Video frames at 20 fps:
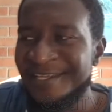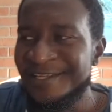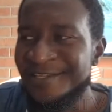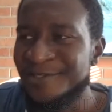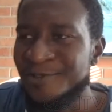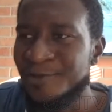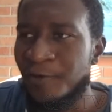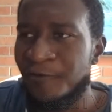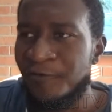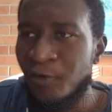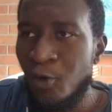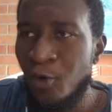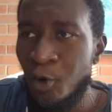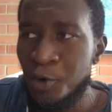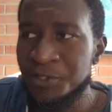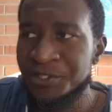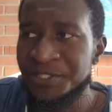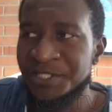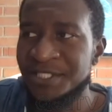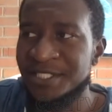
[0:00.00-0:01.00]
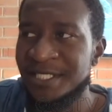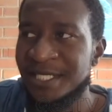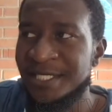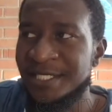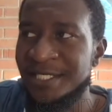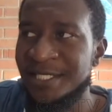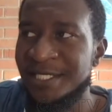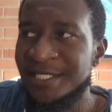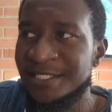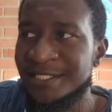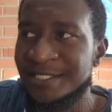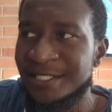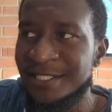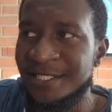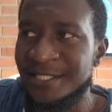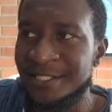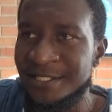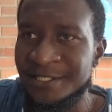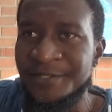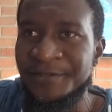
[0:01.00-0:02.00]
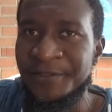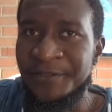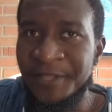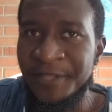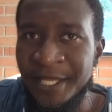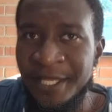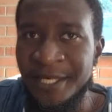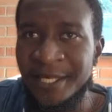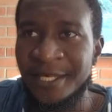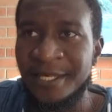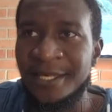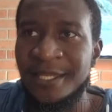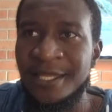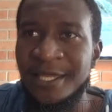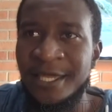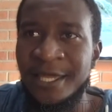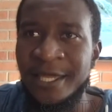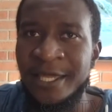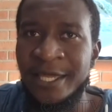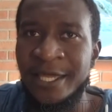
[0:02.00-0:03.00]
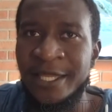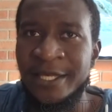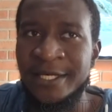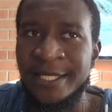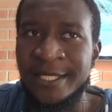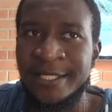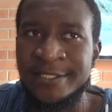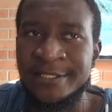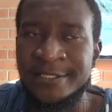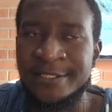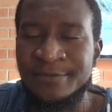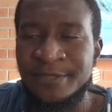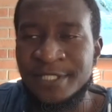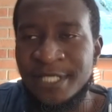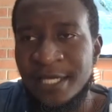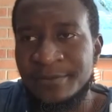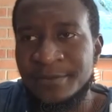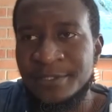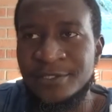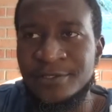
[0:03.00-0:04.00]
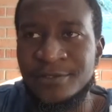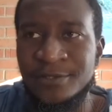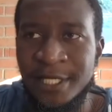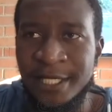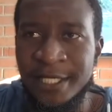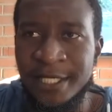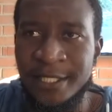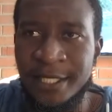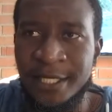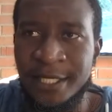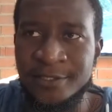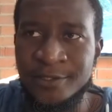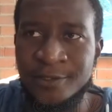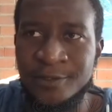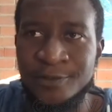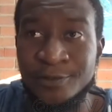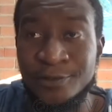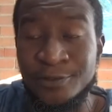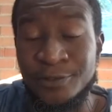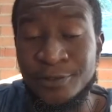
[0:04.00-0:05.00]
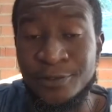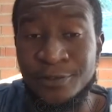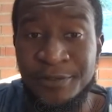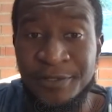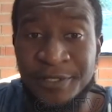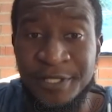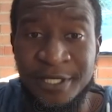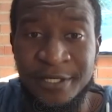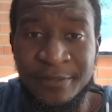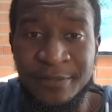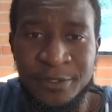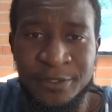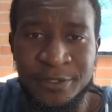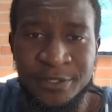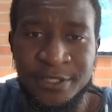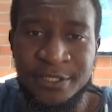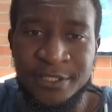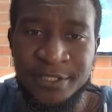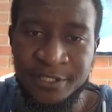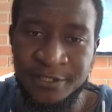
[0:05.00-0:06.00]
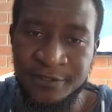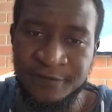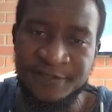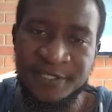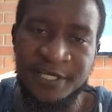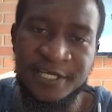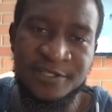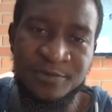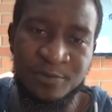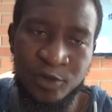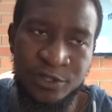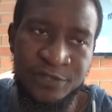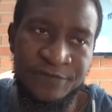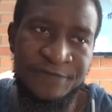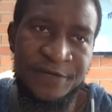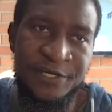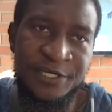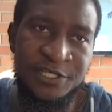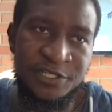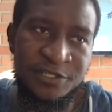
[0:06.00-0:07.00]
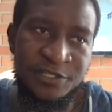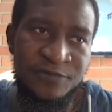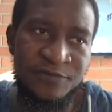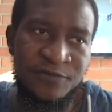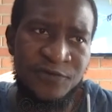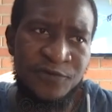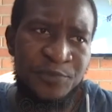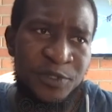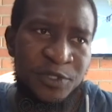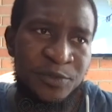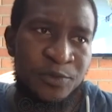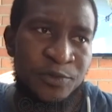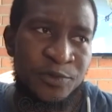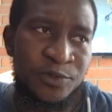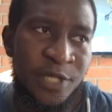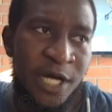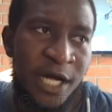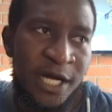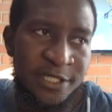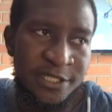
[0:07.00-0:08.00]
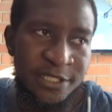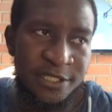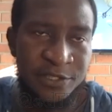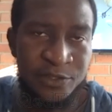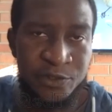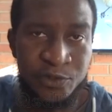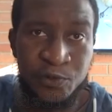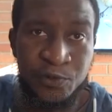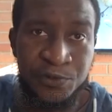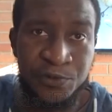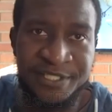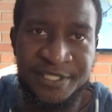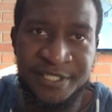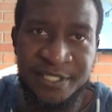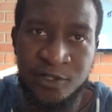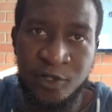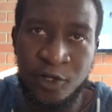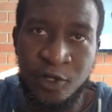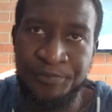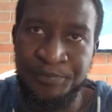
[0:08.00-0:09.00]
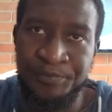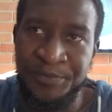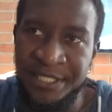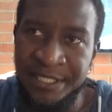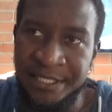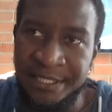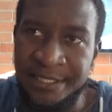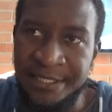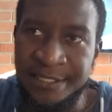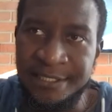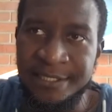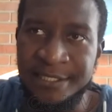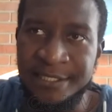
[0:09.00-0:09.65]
So of course it's a thing, and sometimes, you know, like that's also a good thing because it serves as motivation for people to actually do this and compete